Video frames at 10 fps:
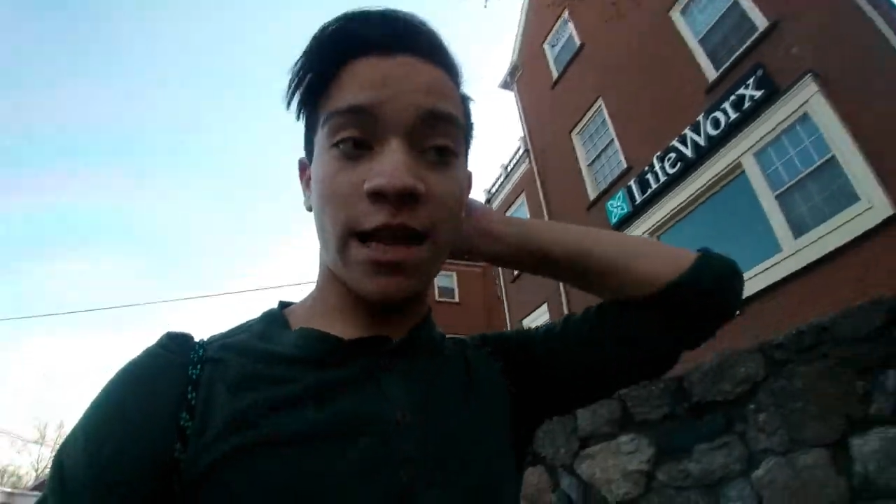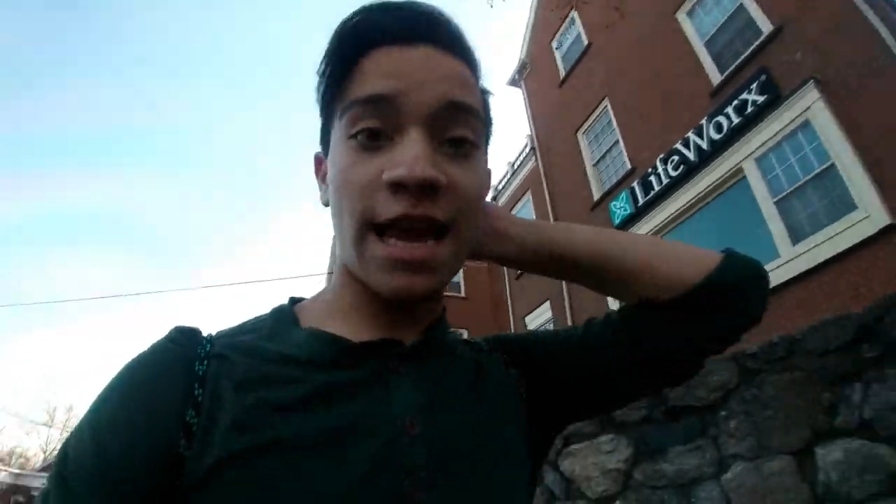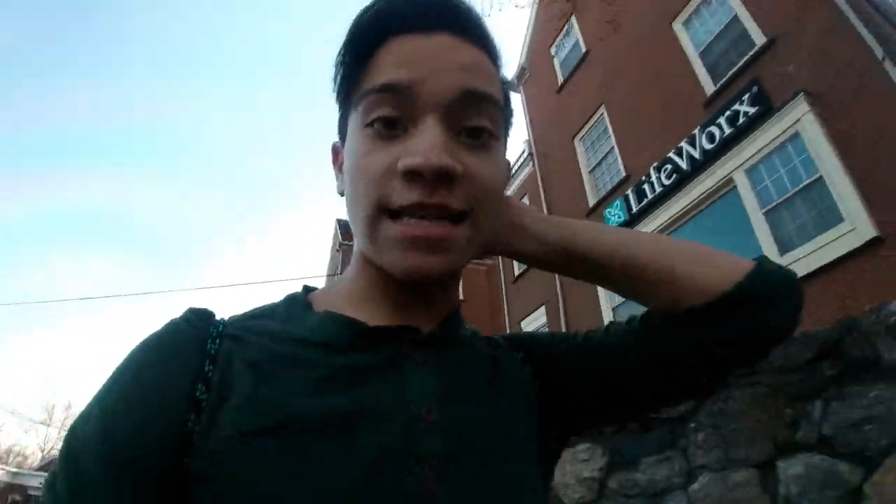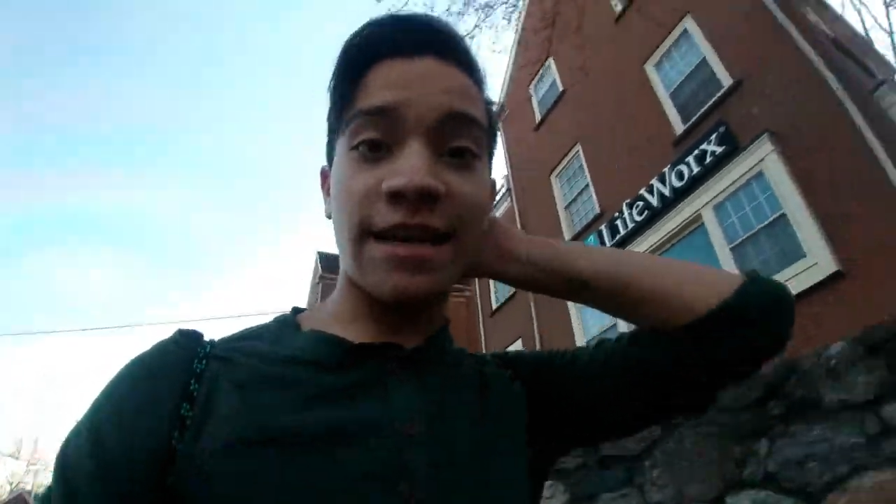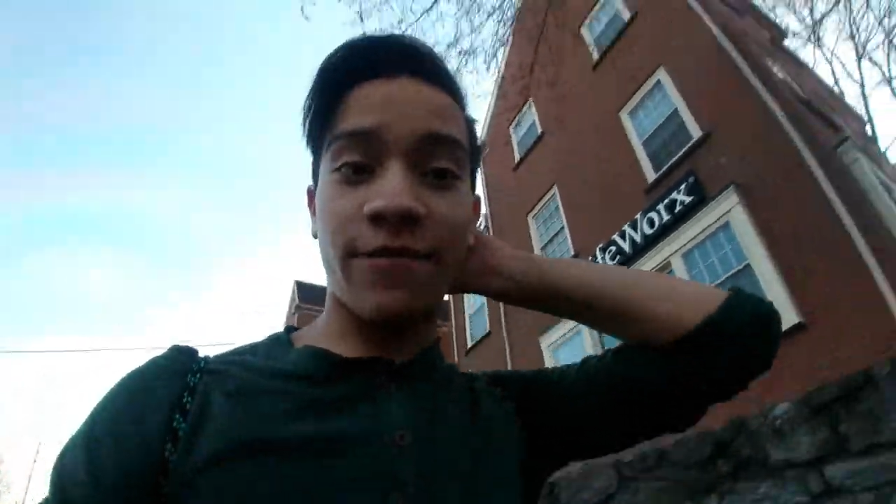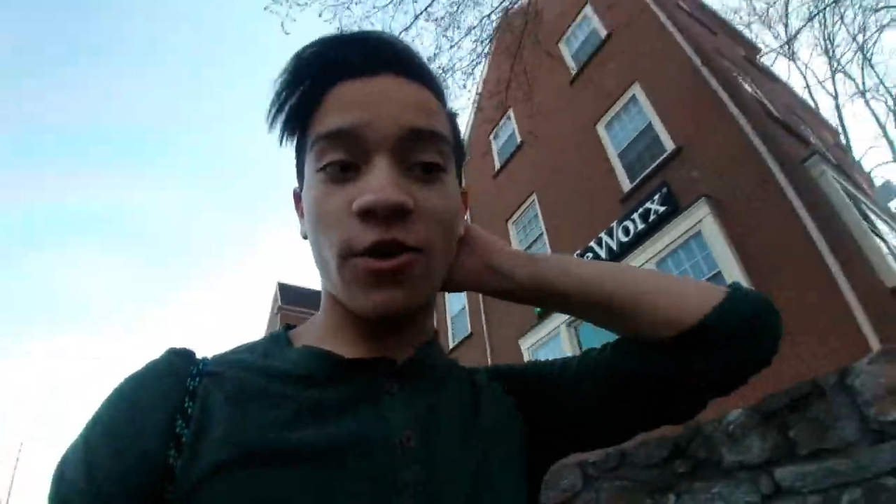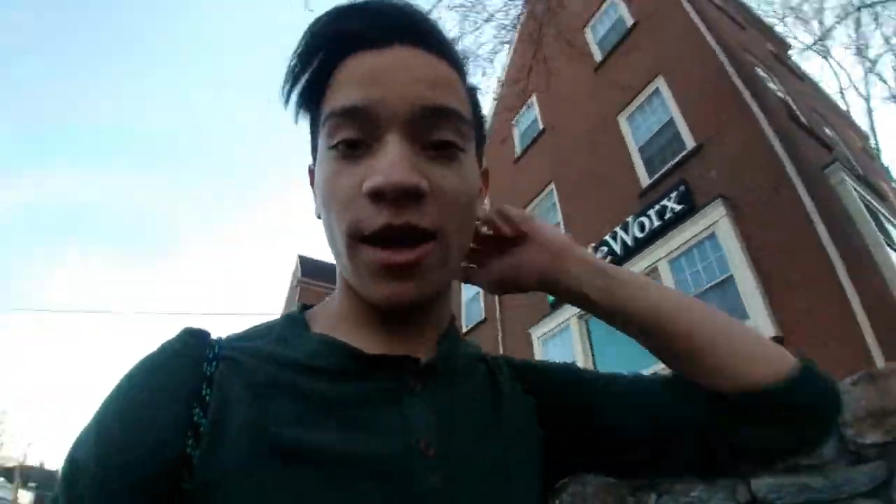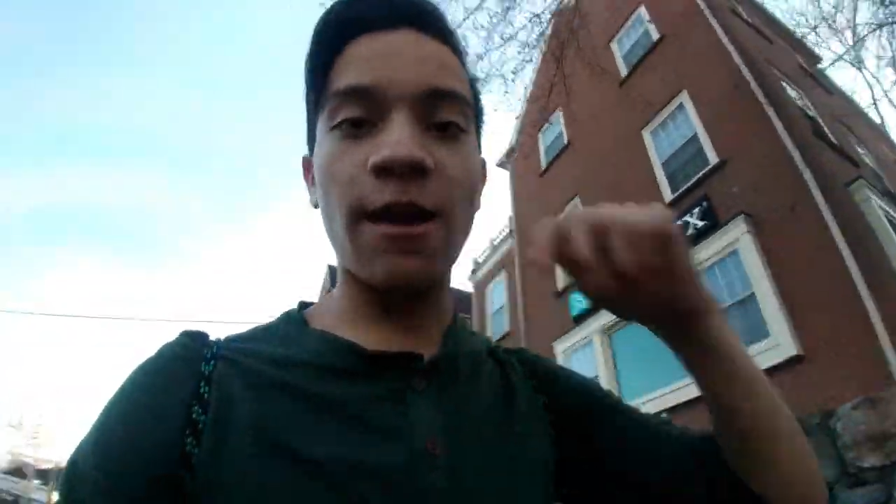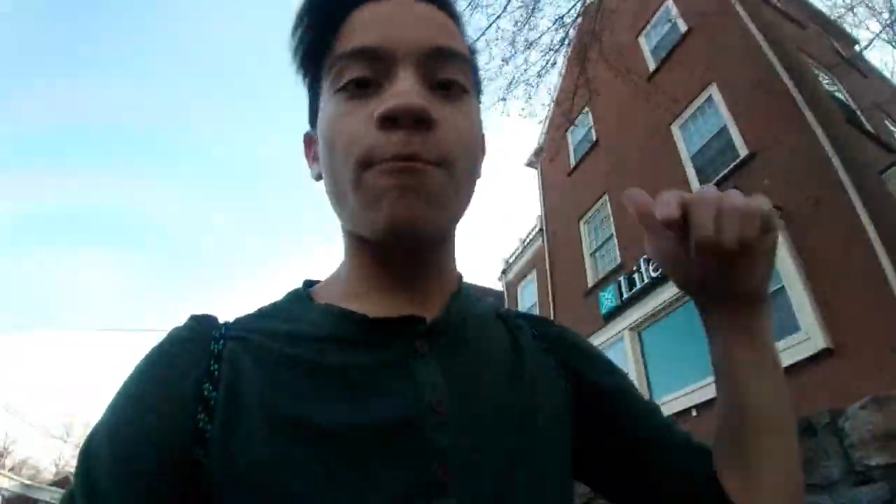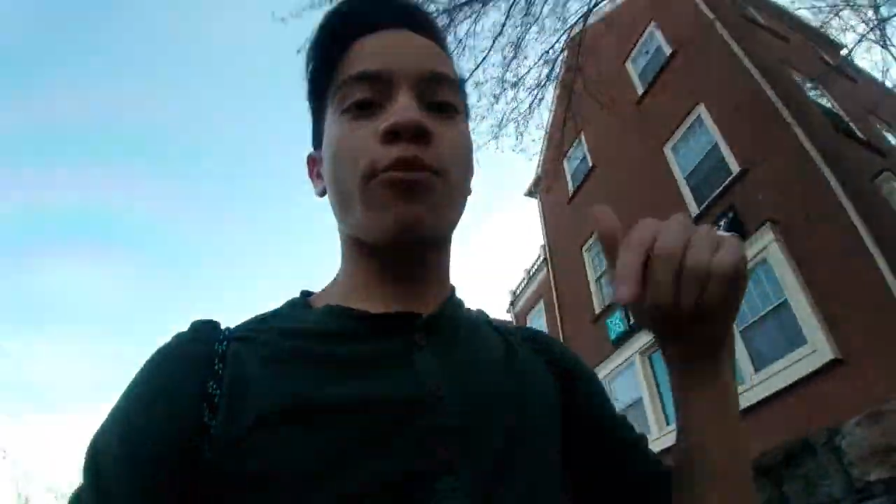planned a
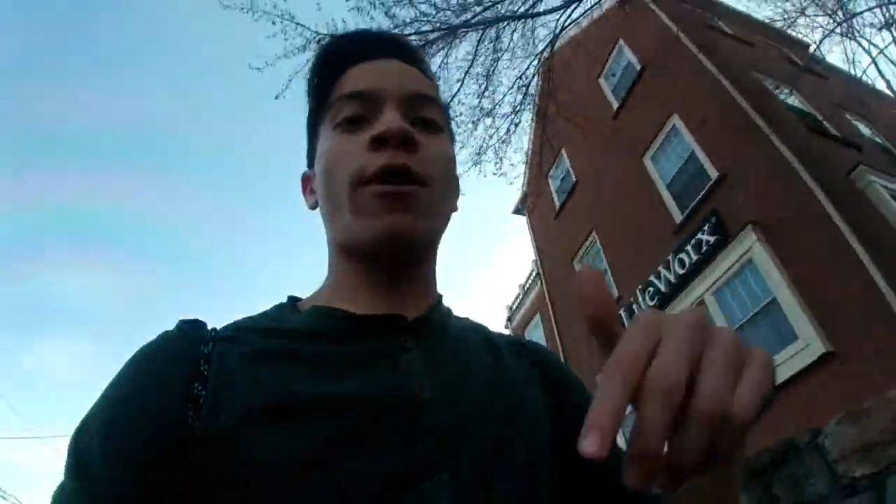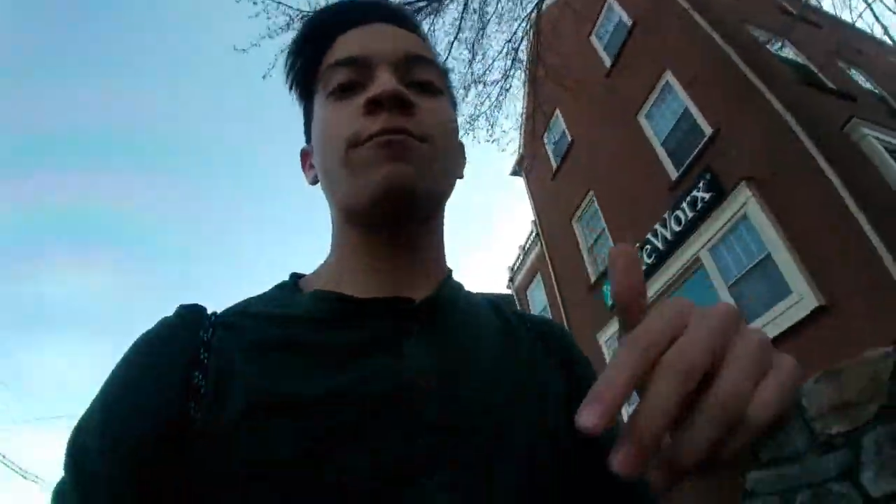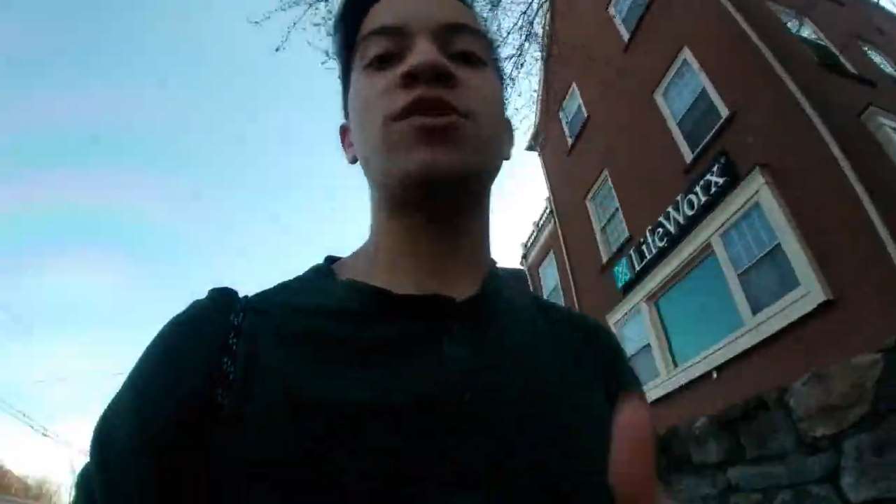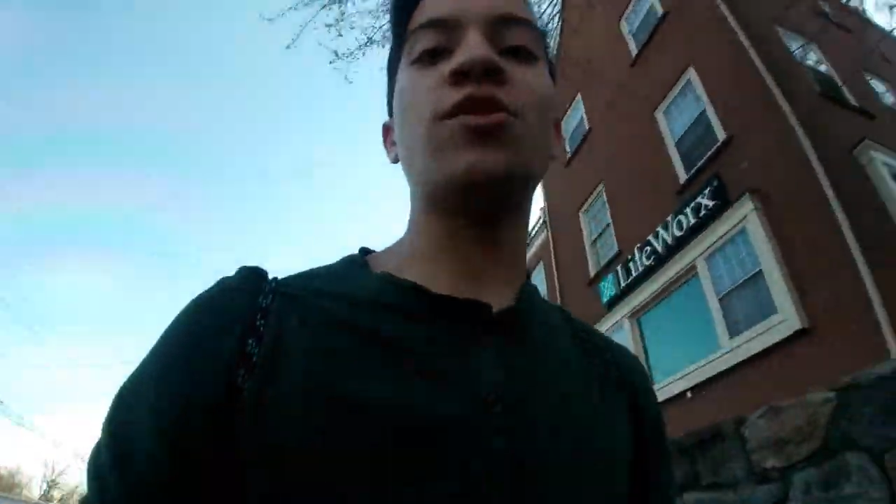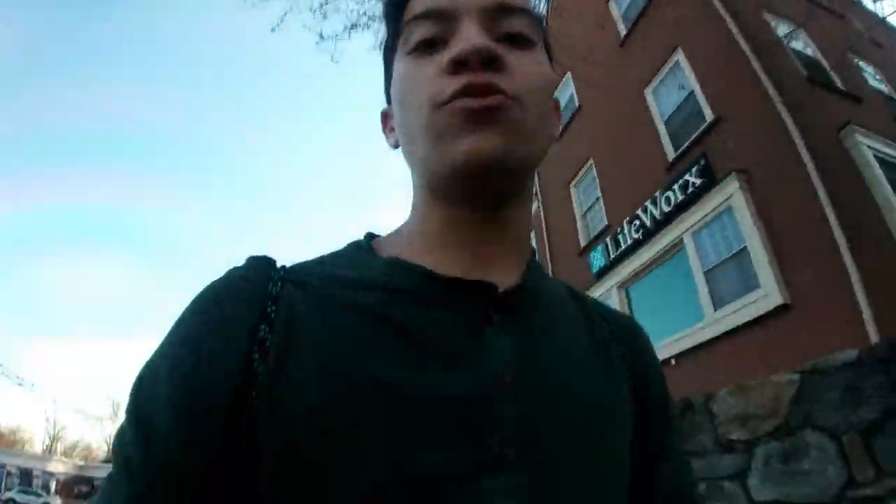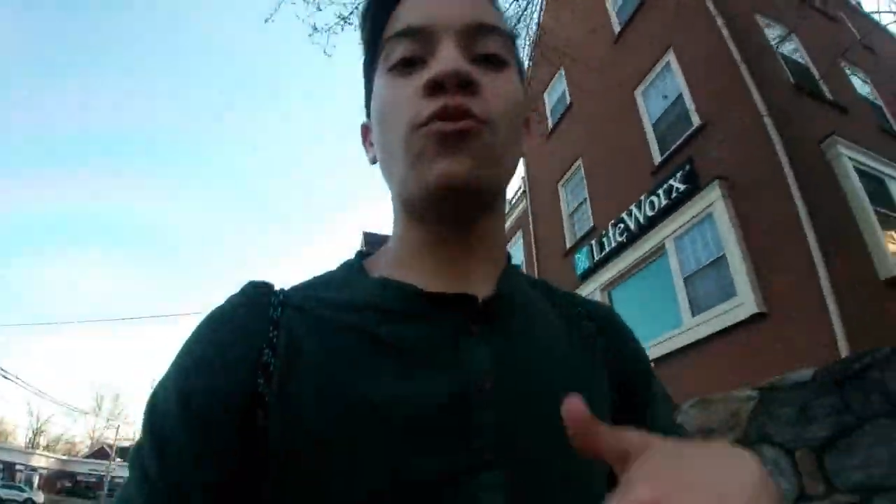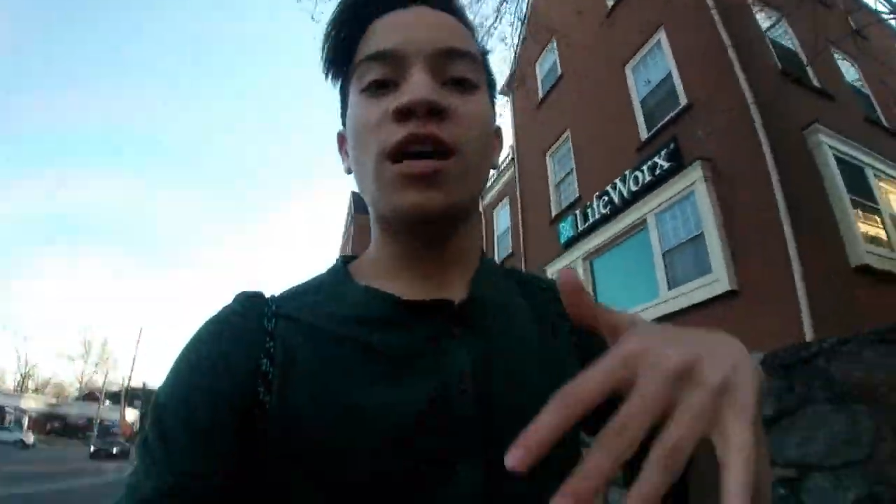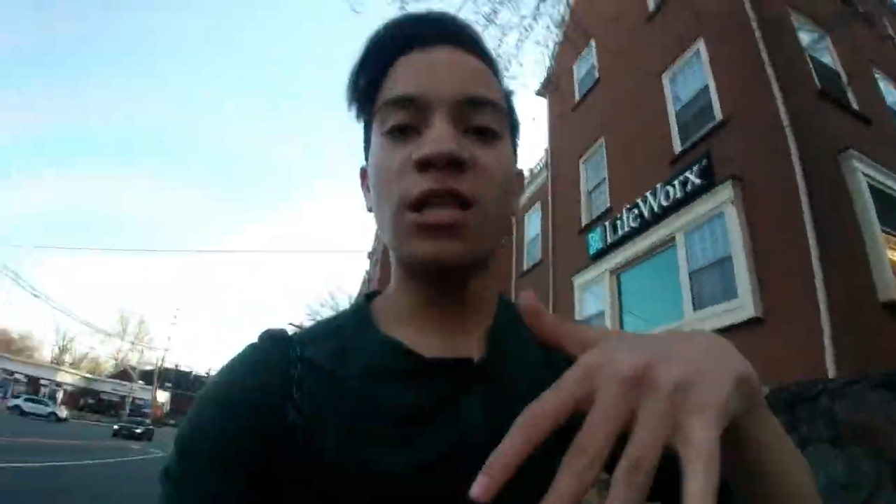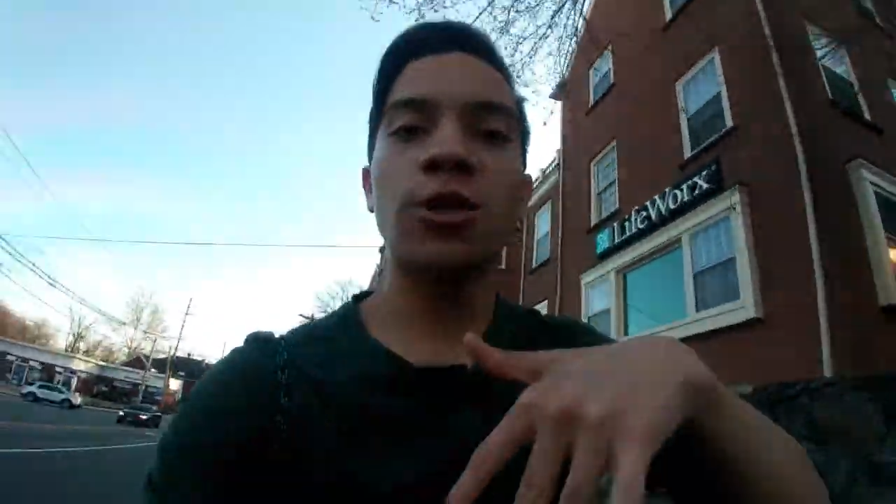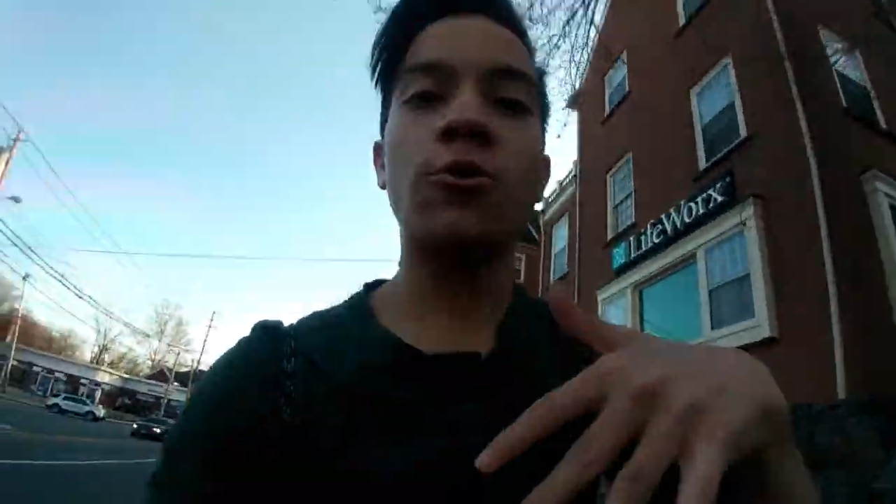very impromptu
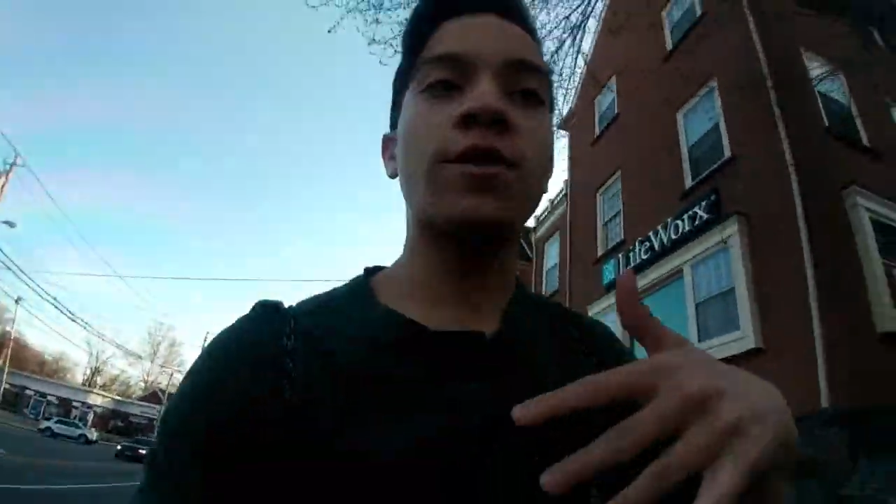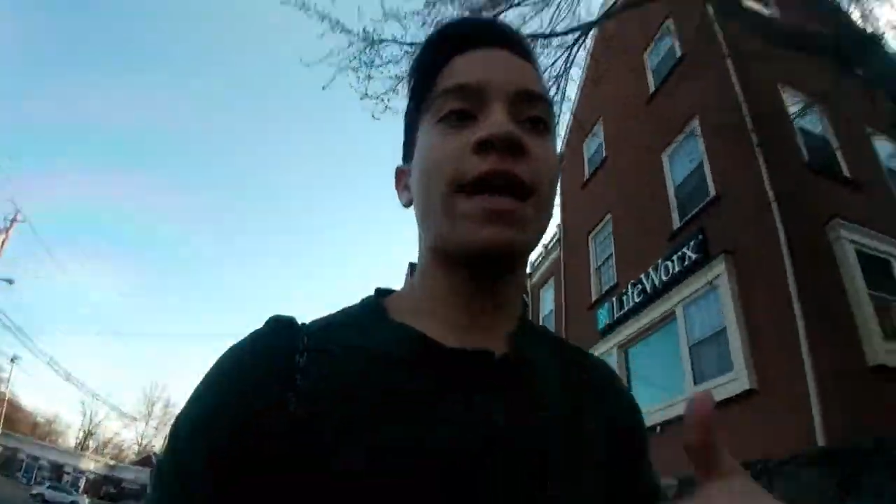little